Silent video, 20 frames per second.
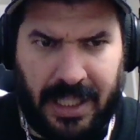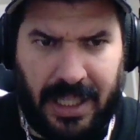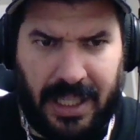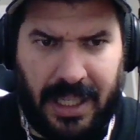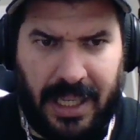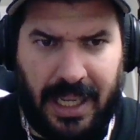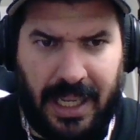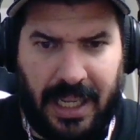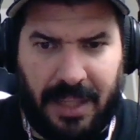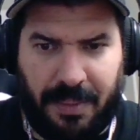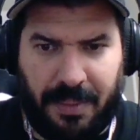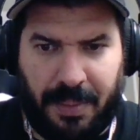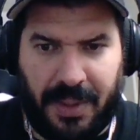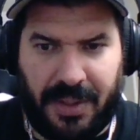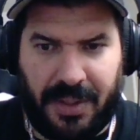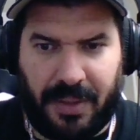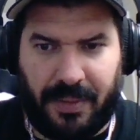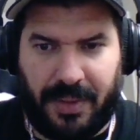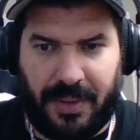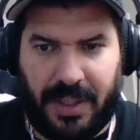And
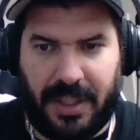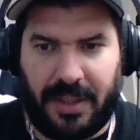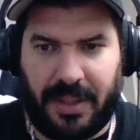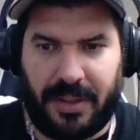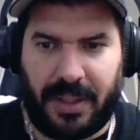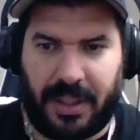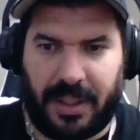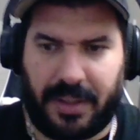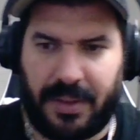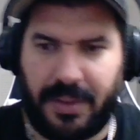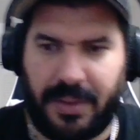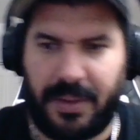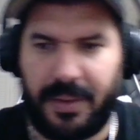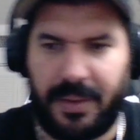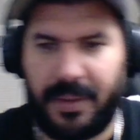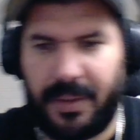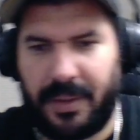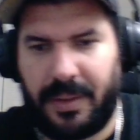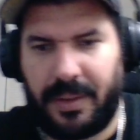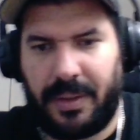bishop d6.
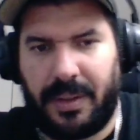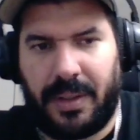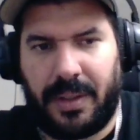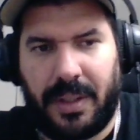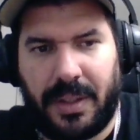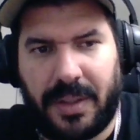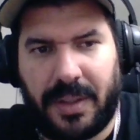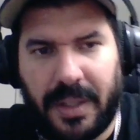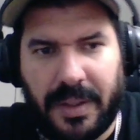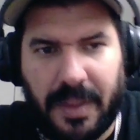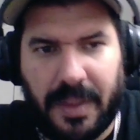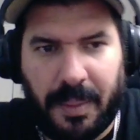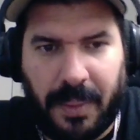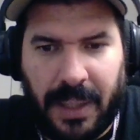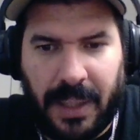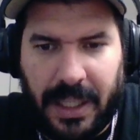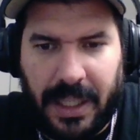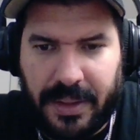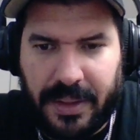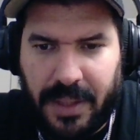It says that
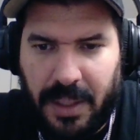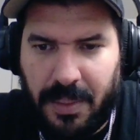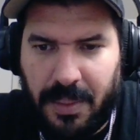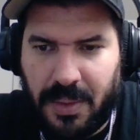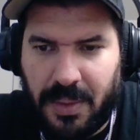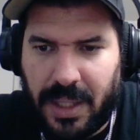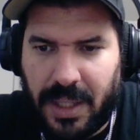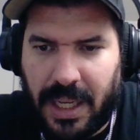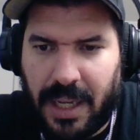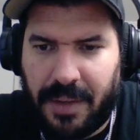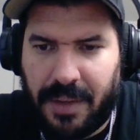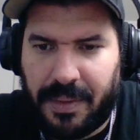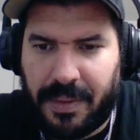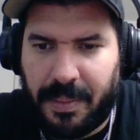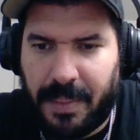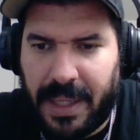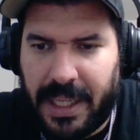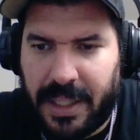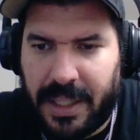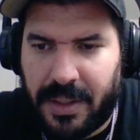black seems to have
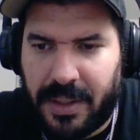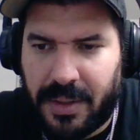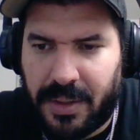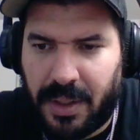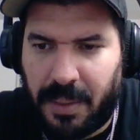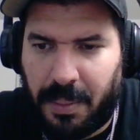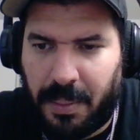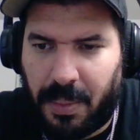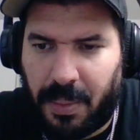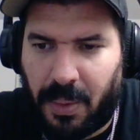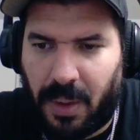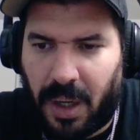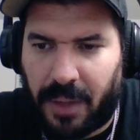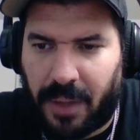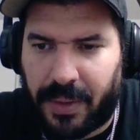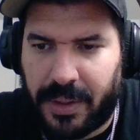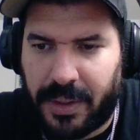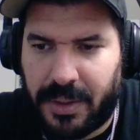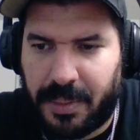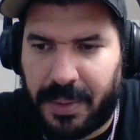made some
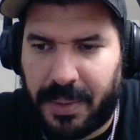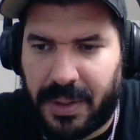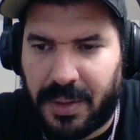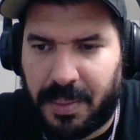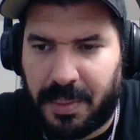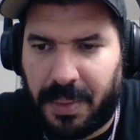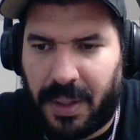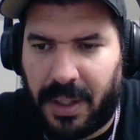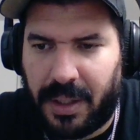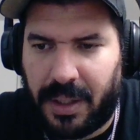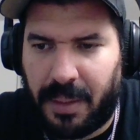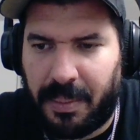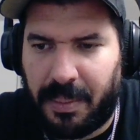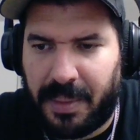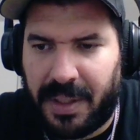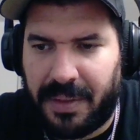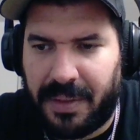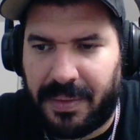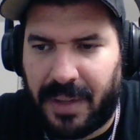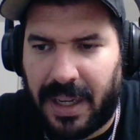progress, but his pawn on
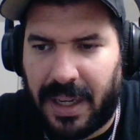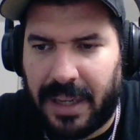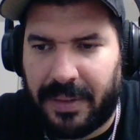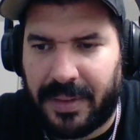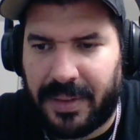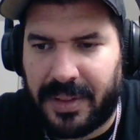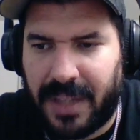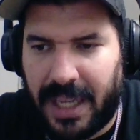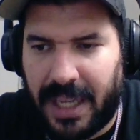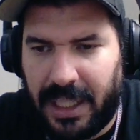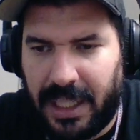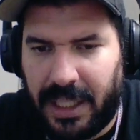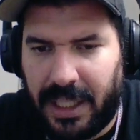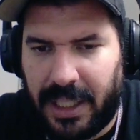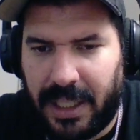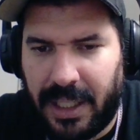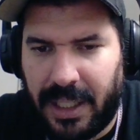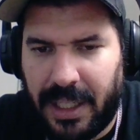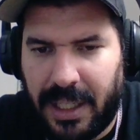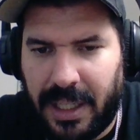b5 is hanging.